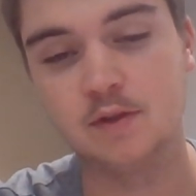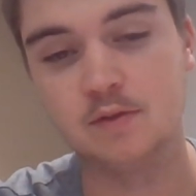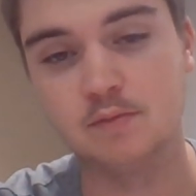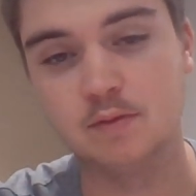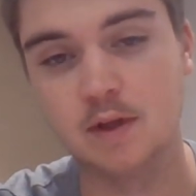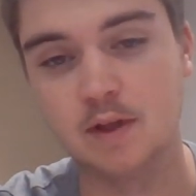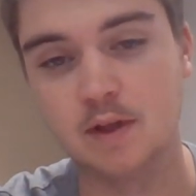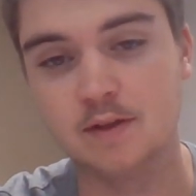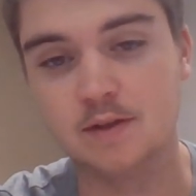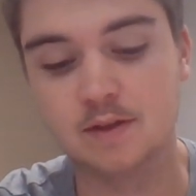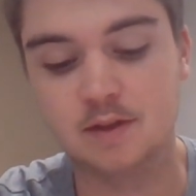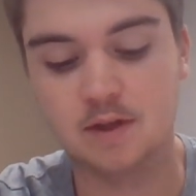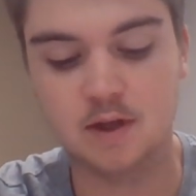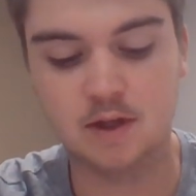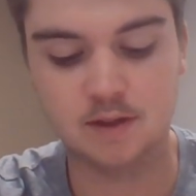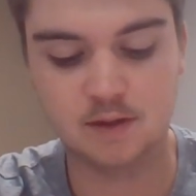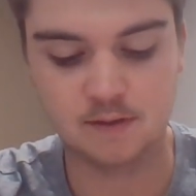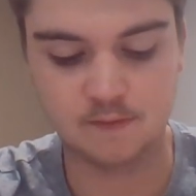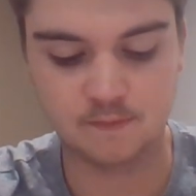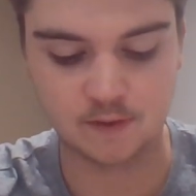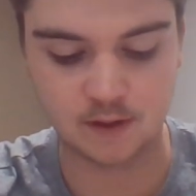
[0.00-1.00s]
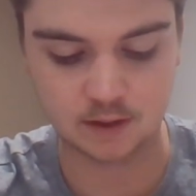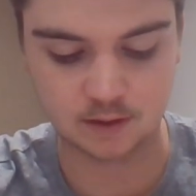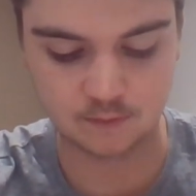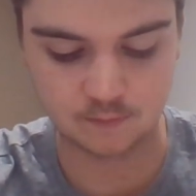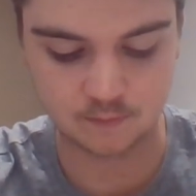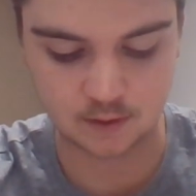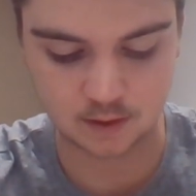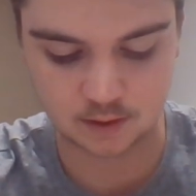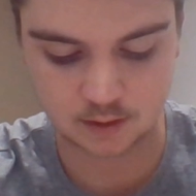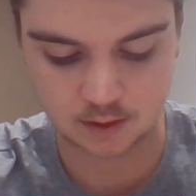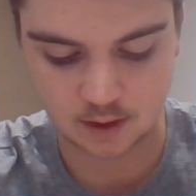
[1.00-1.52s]
as well as cost
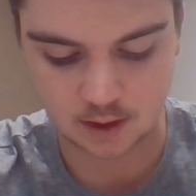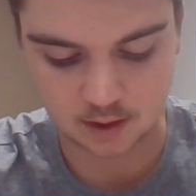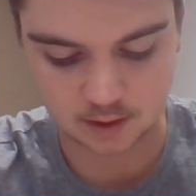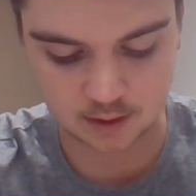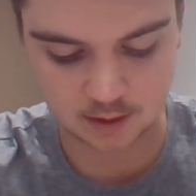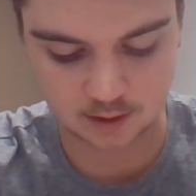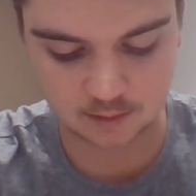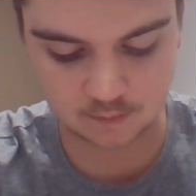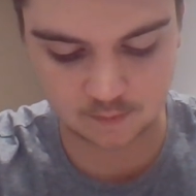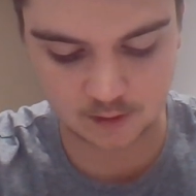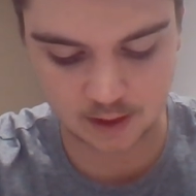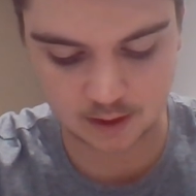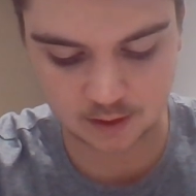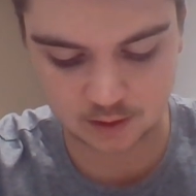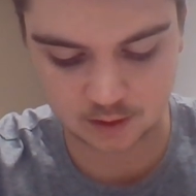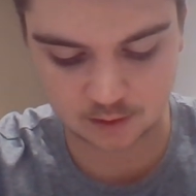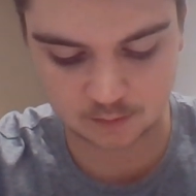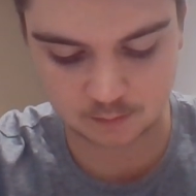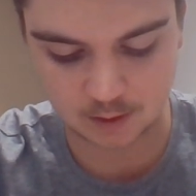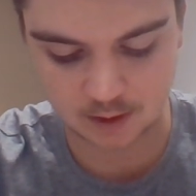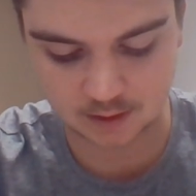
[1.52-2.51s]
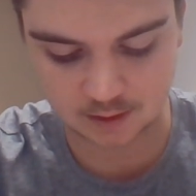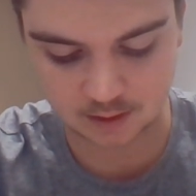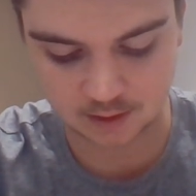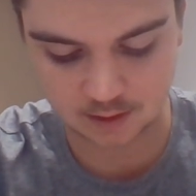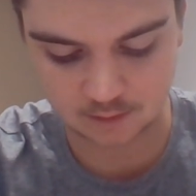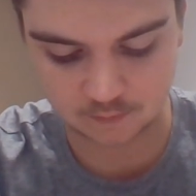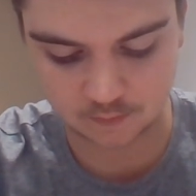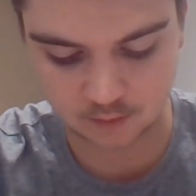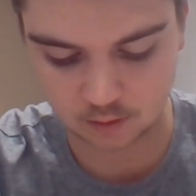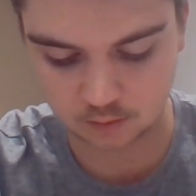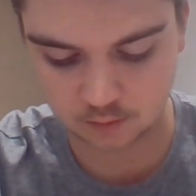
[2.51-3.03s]
effectiveness. Disadvantages makes it
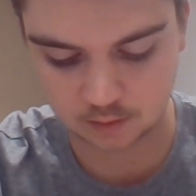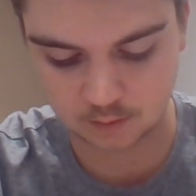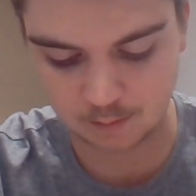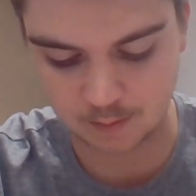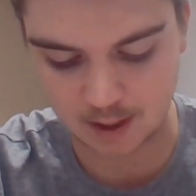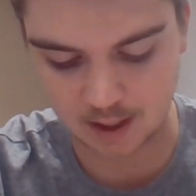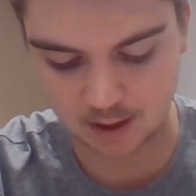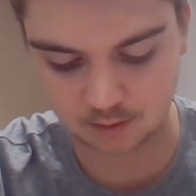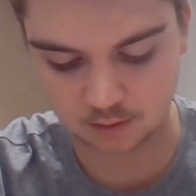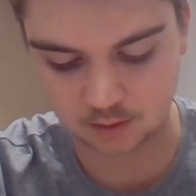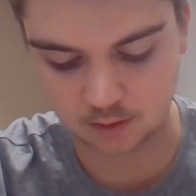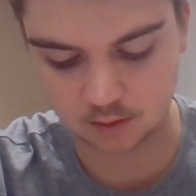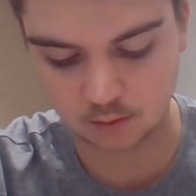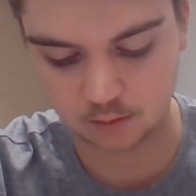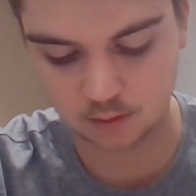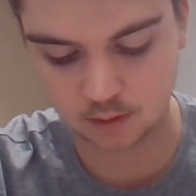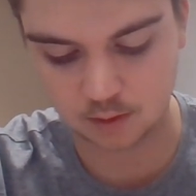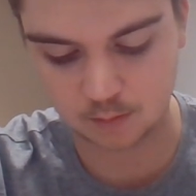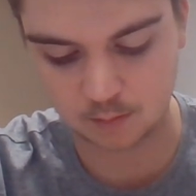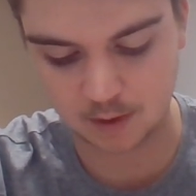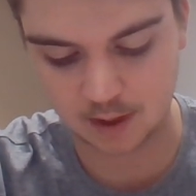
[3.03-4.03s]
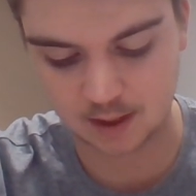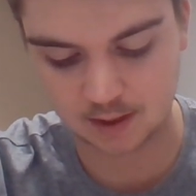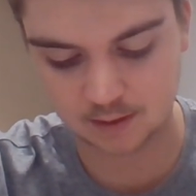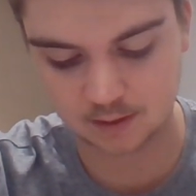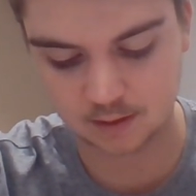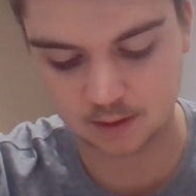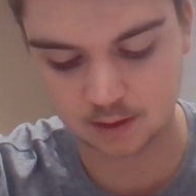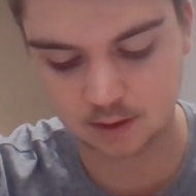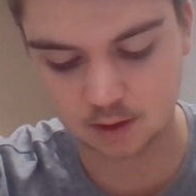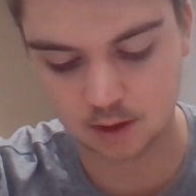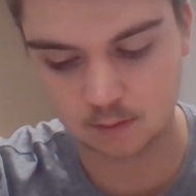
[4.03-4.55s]
difficult to balance local
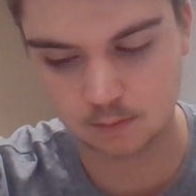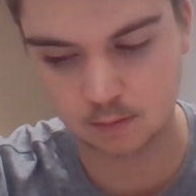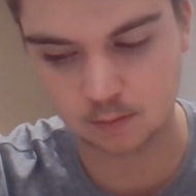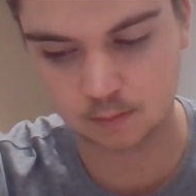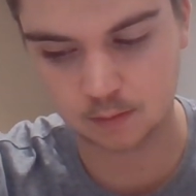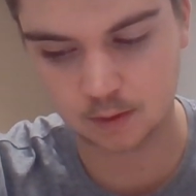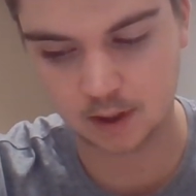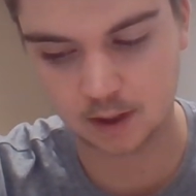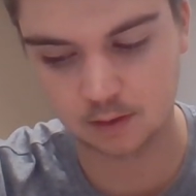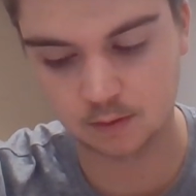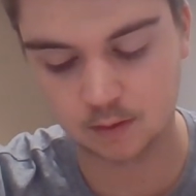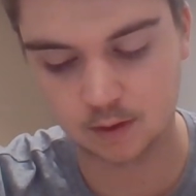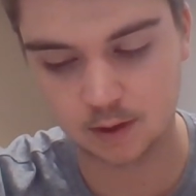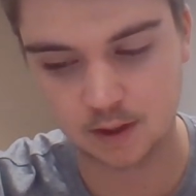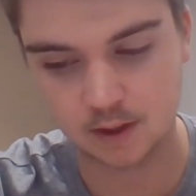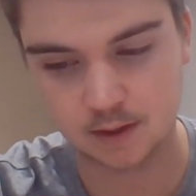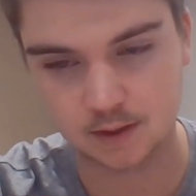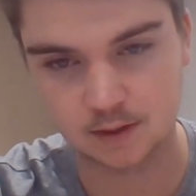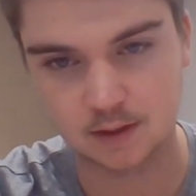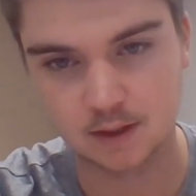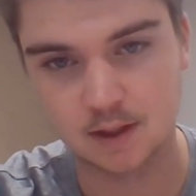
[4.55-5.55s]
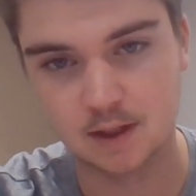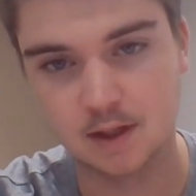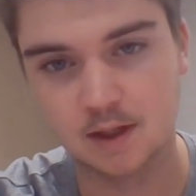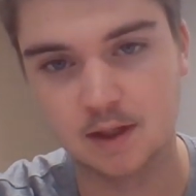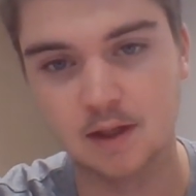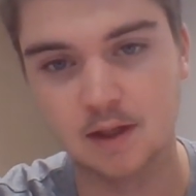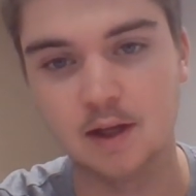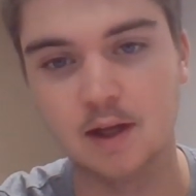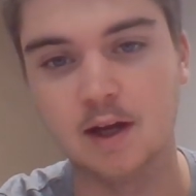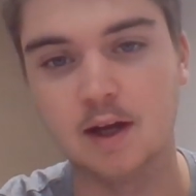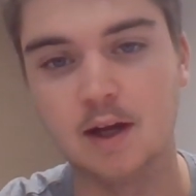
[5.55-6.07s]
demands and global priorities.
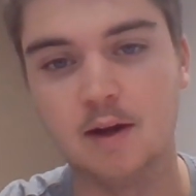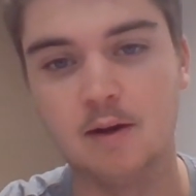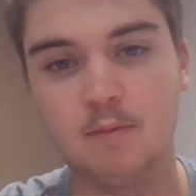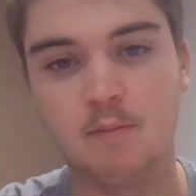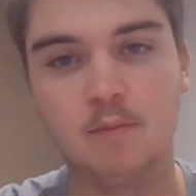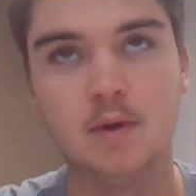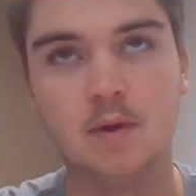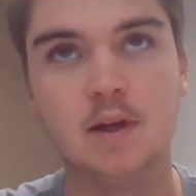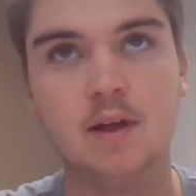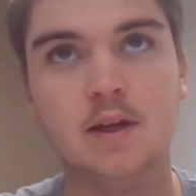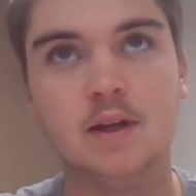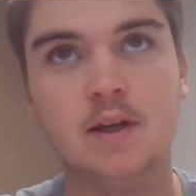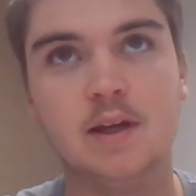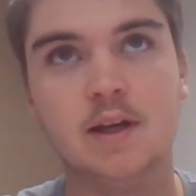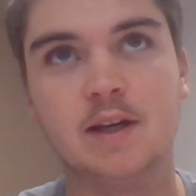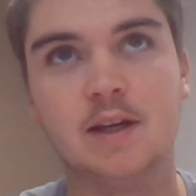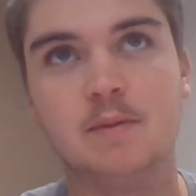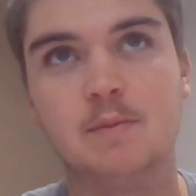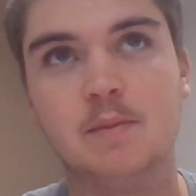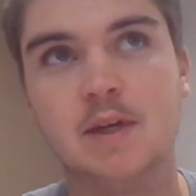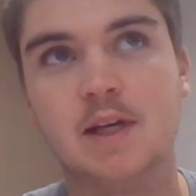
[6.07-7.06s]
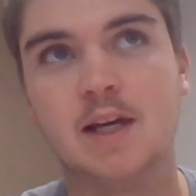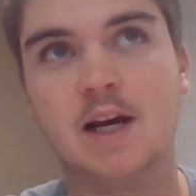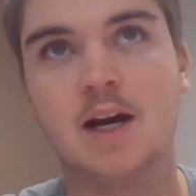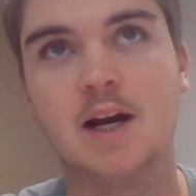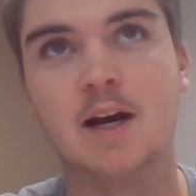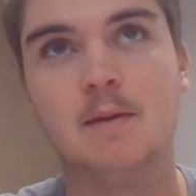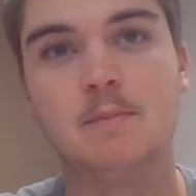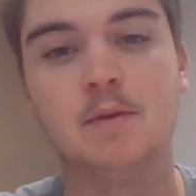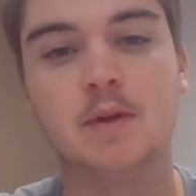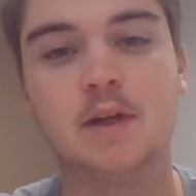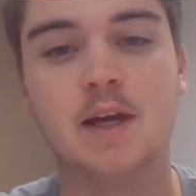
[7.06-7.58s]
Um, it can be
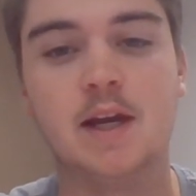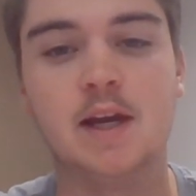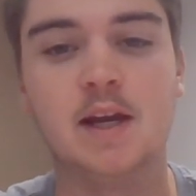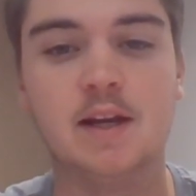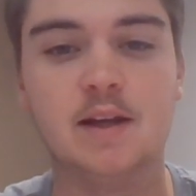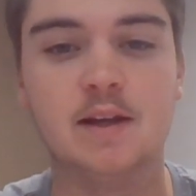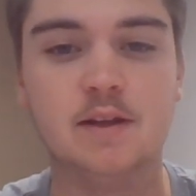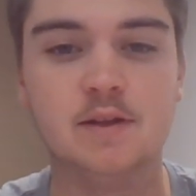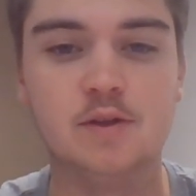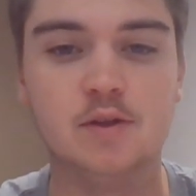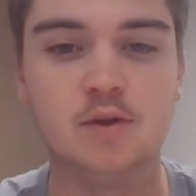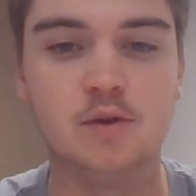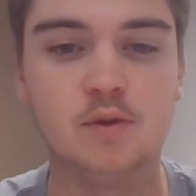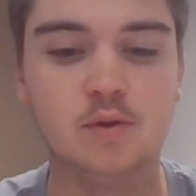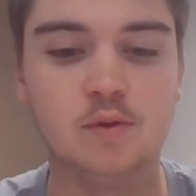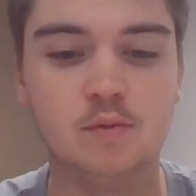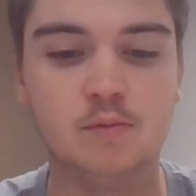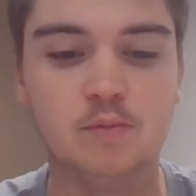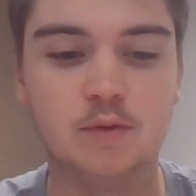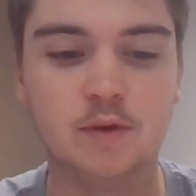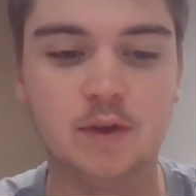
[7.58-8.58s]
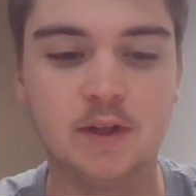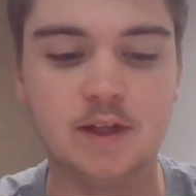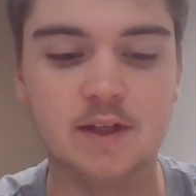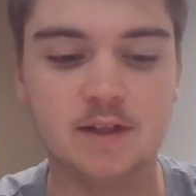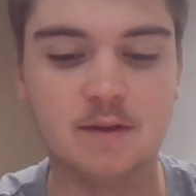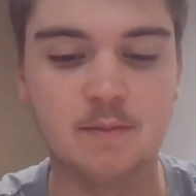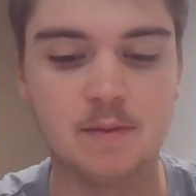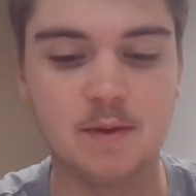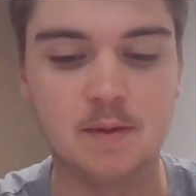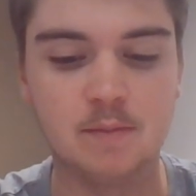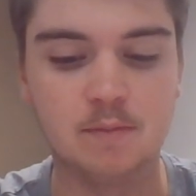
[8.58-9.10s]
complicated to
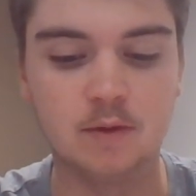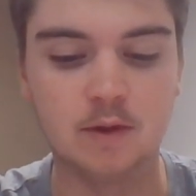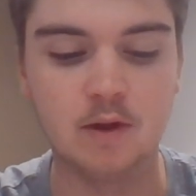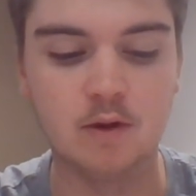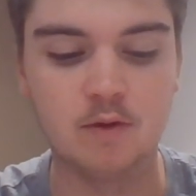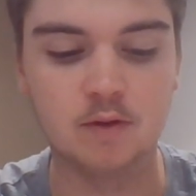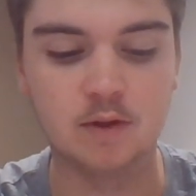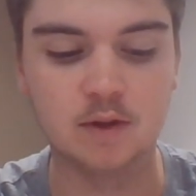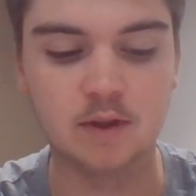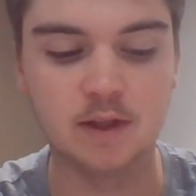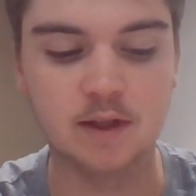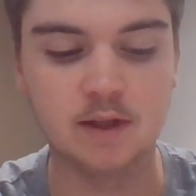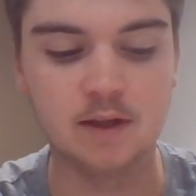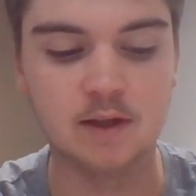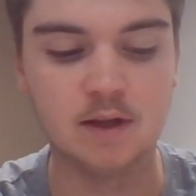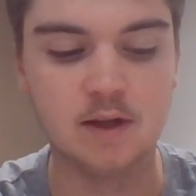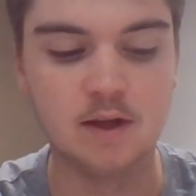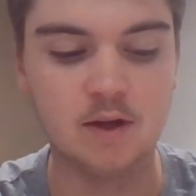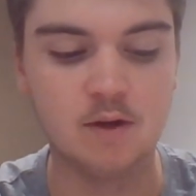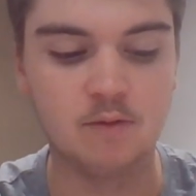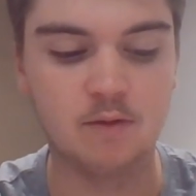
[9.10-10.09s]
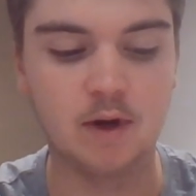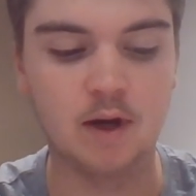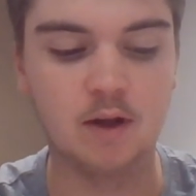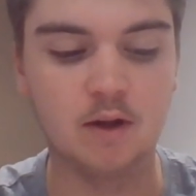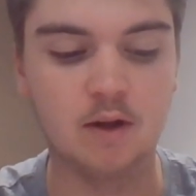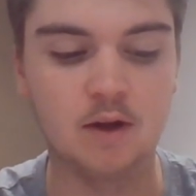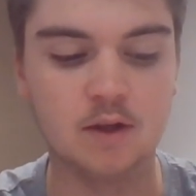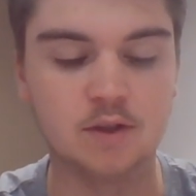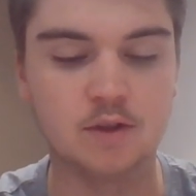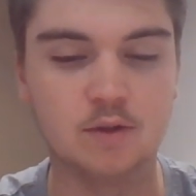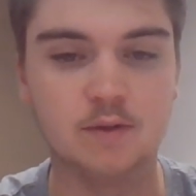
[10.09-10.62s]
please the people locally
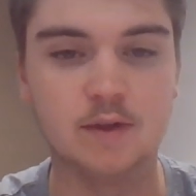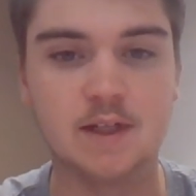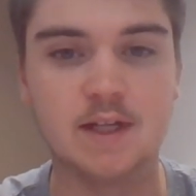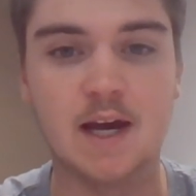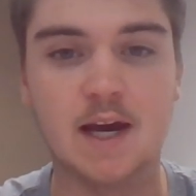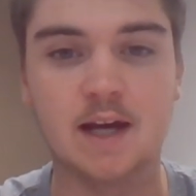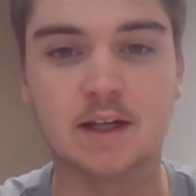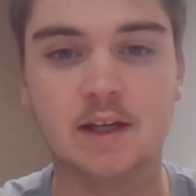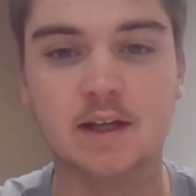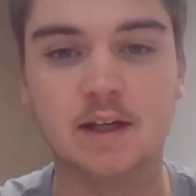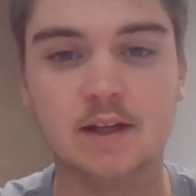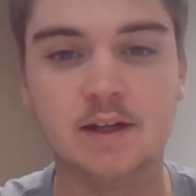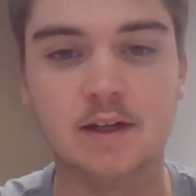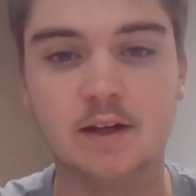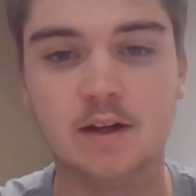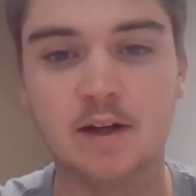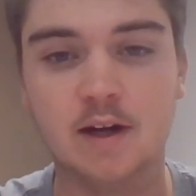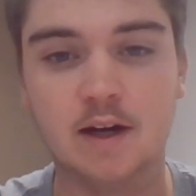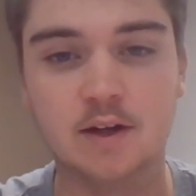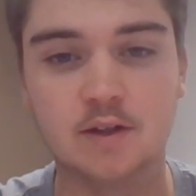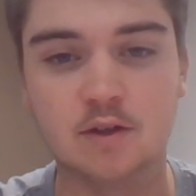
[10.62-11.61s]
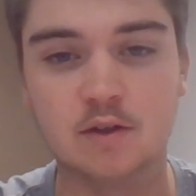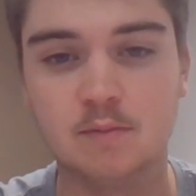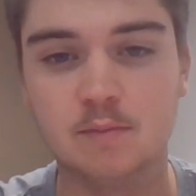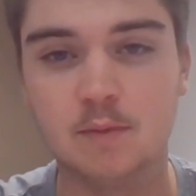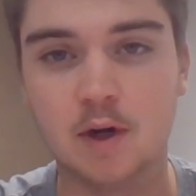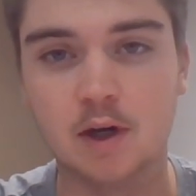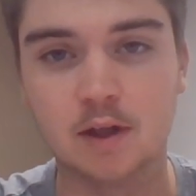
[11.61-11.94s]
while also attacking an international